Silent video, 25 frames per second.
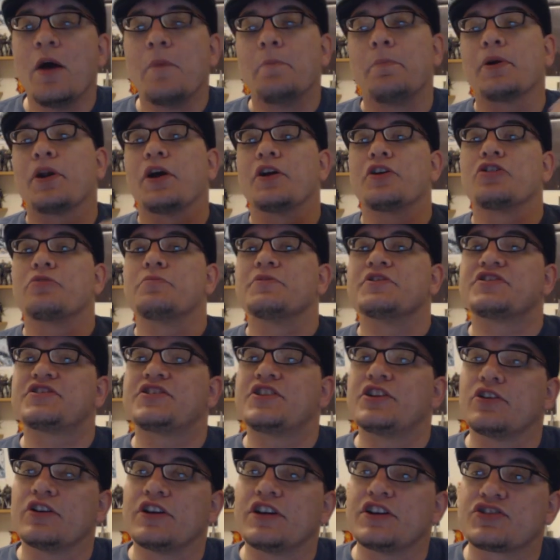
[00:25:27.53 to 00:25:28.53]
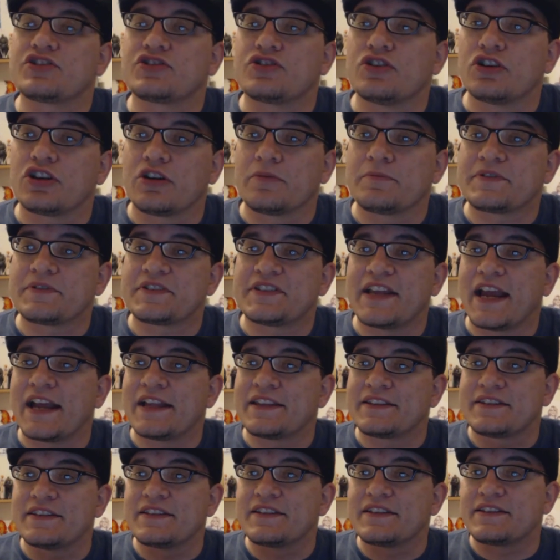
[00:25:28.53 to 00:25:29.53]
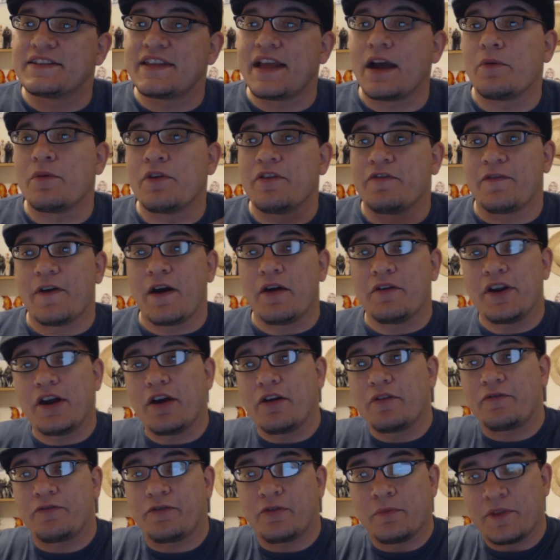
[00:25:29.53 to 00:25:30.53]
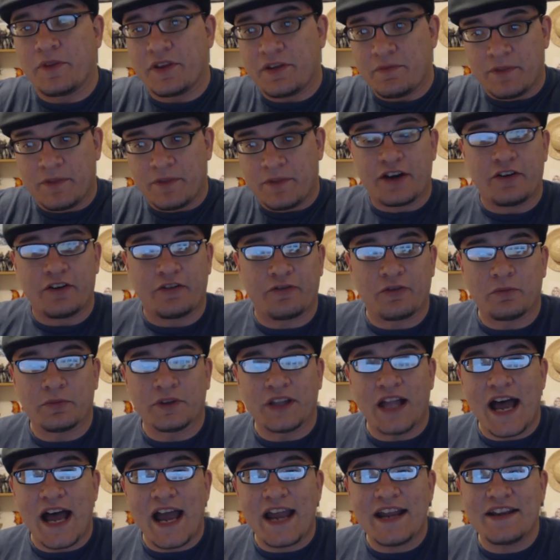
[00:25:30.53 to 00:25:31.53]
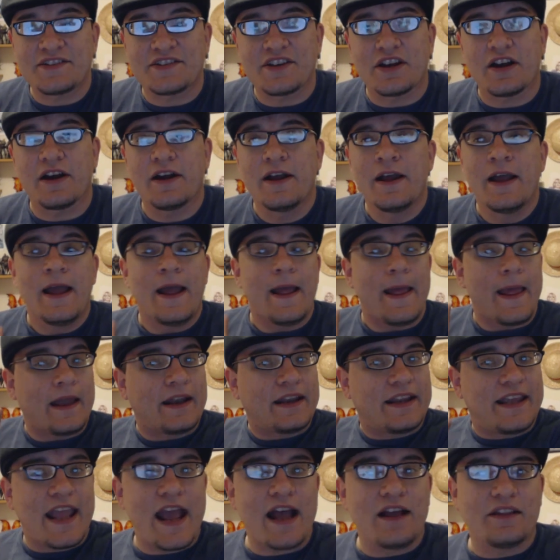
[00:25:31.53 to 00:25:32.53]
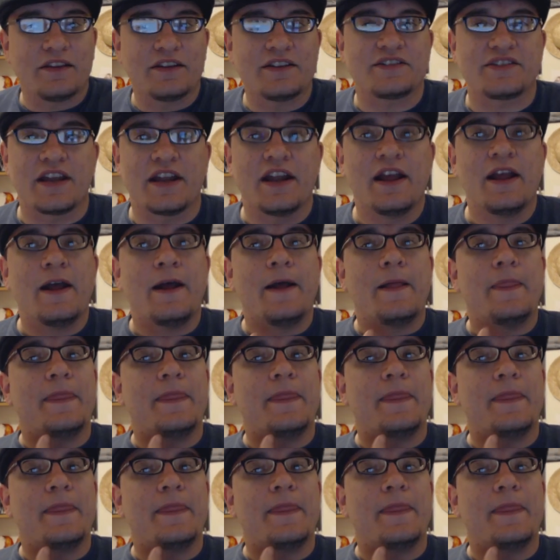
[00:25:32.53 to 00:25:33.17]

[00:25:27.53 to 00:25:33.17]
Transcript: but under mysterious circumstances that we found out from the letter from Lysa and Catelyn saying